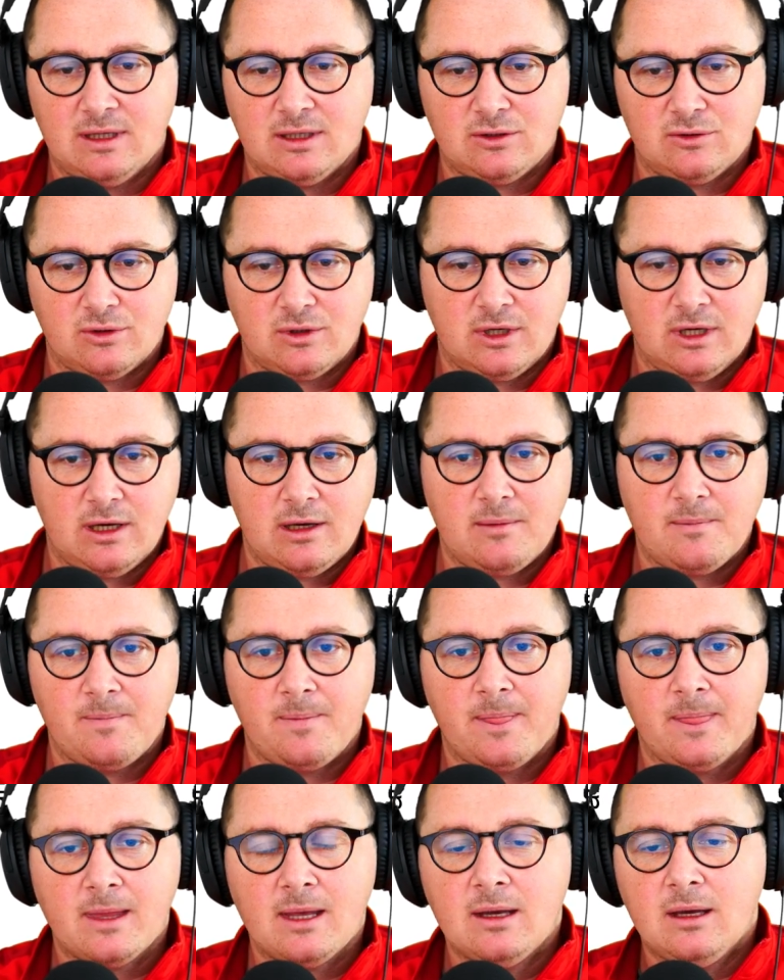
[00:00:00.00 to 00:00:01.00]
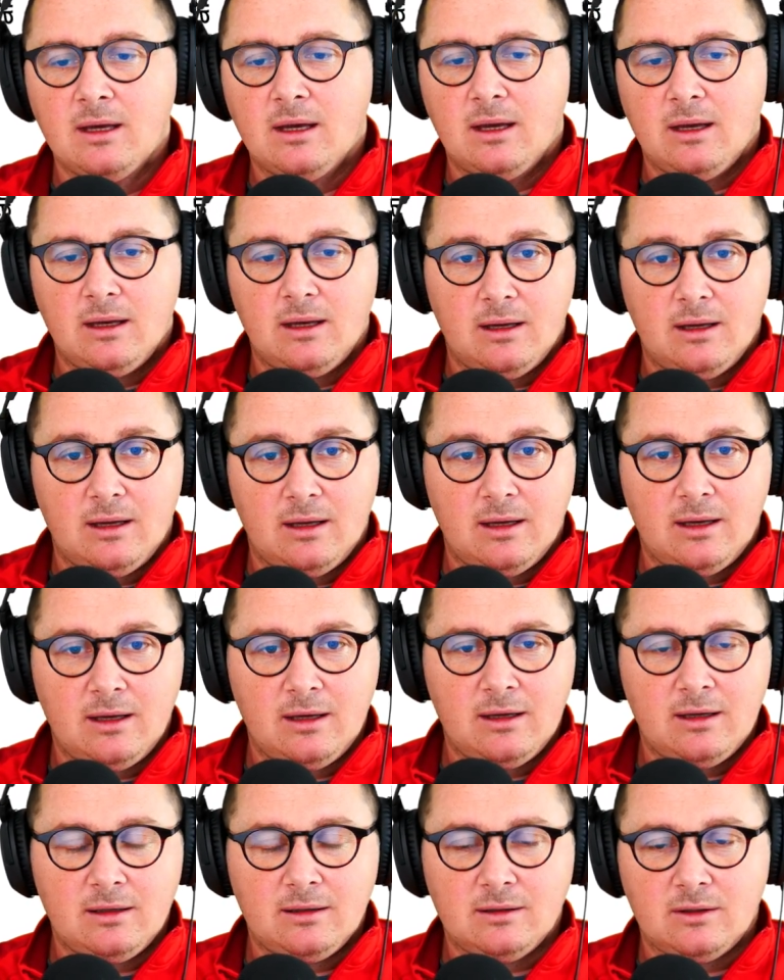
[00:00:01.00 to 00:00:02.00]
that's okay.
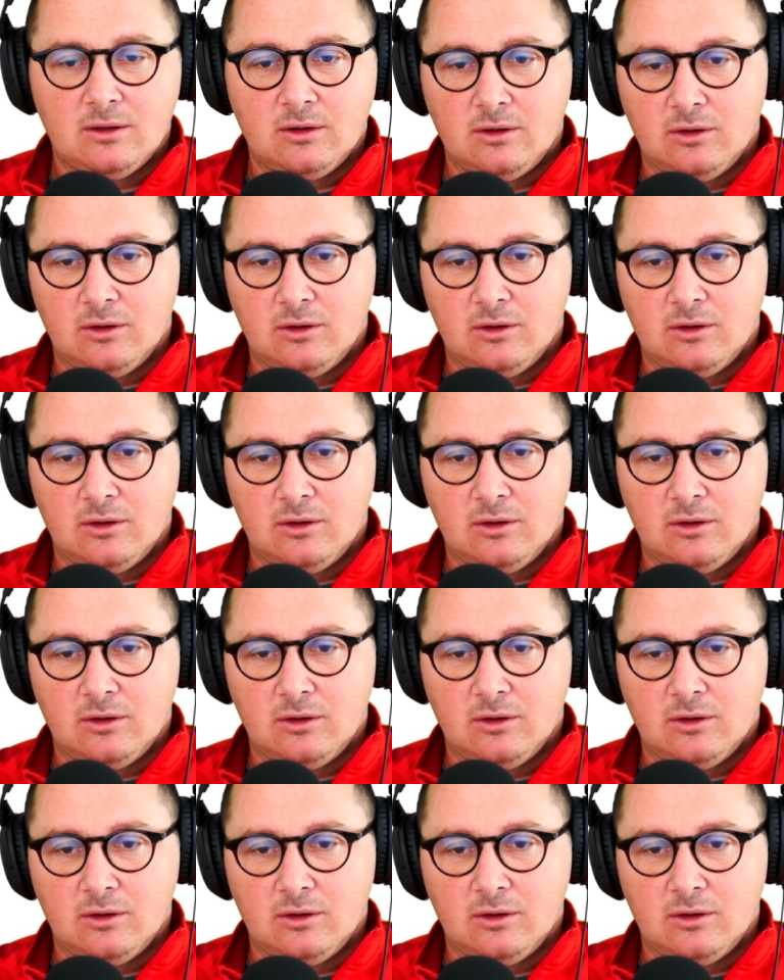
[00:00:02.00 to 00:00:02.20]
And